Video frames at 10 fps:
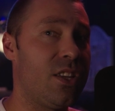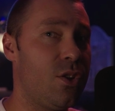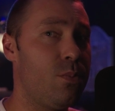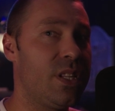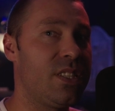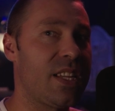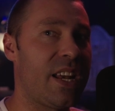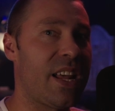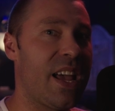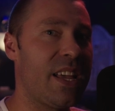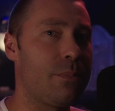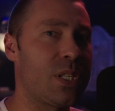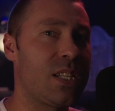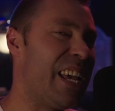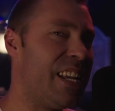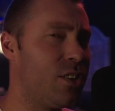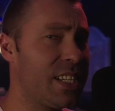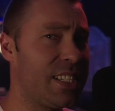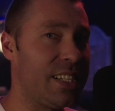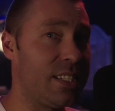humans and apes. In
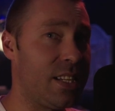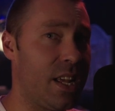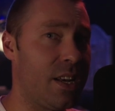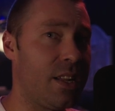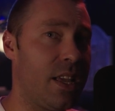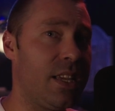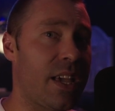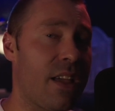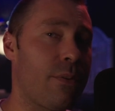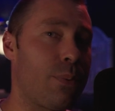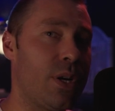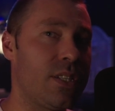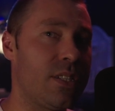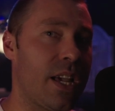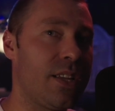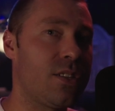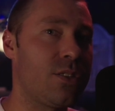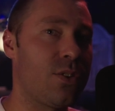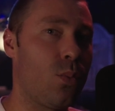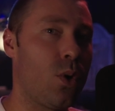1910, he gave a presentation
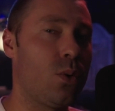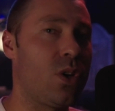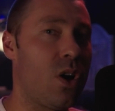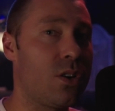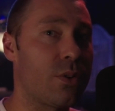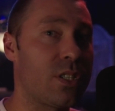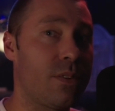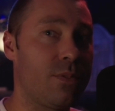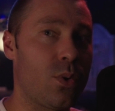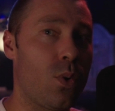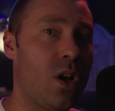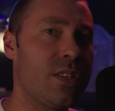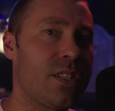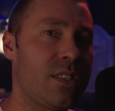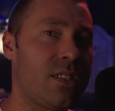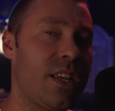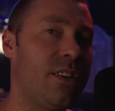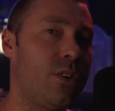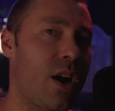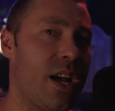to the World Congress of Zoologists
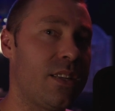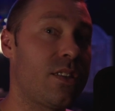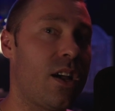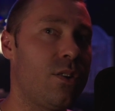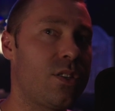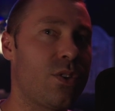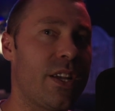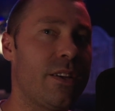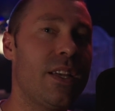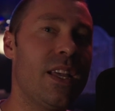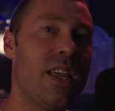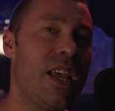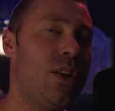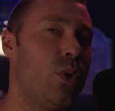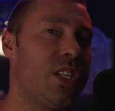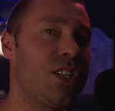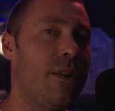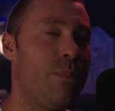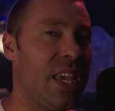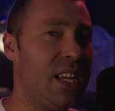in Graz, Austria, in which
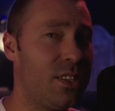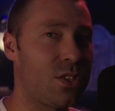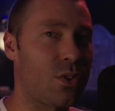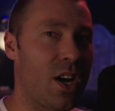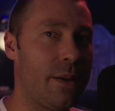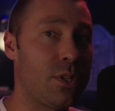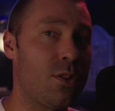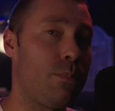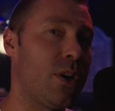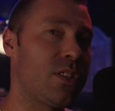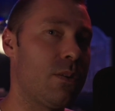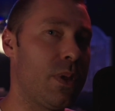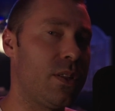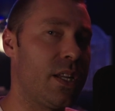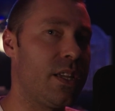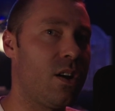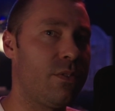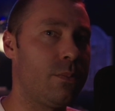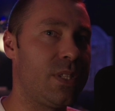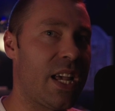he described the possibility
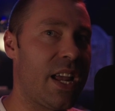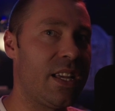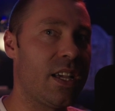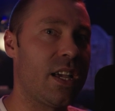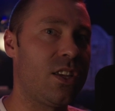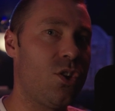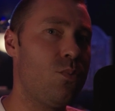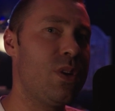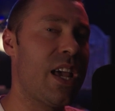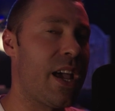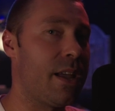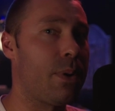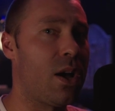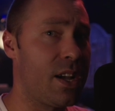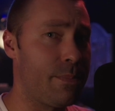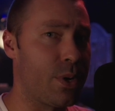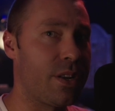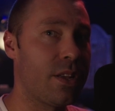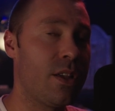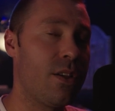of obtaining a human ape
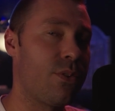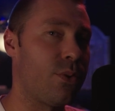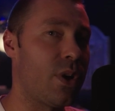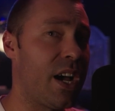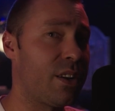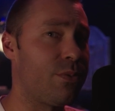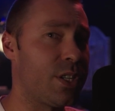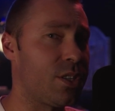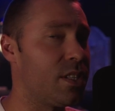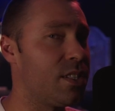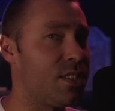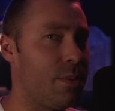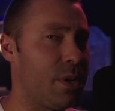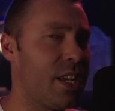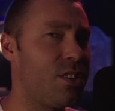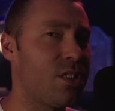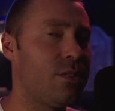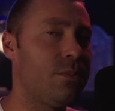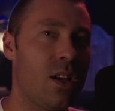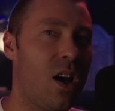hybrid through artificial
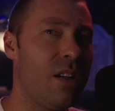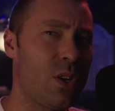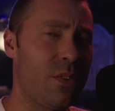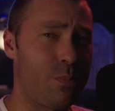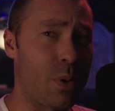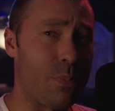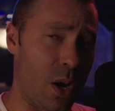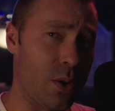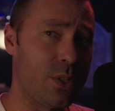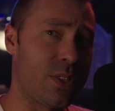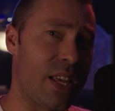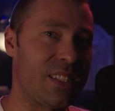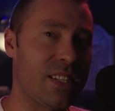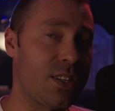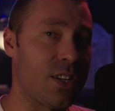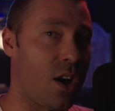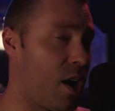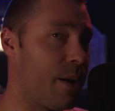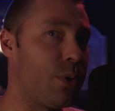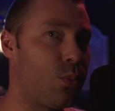insemination. Ivanov proposed that such a
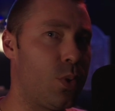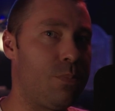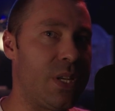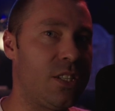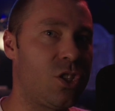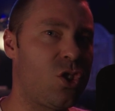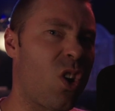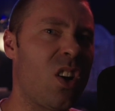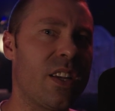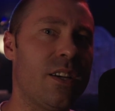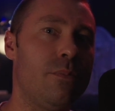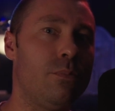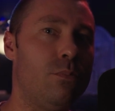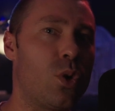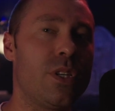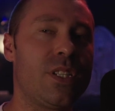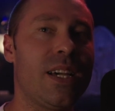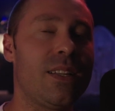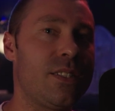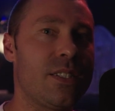hybrid would be stronger, more
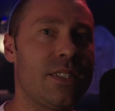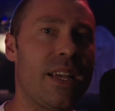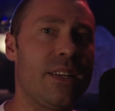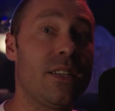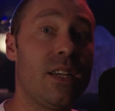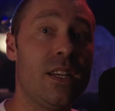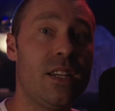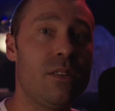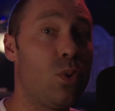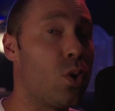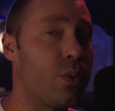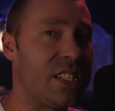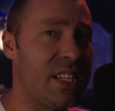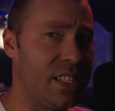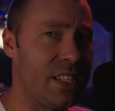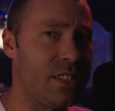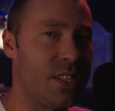intelligent, and more resilient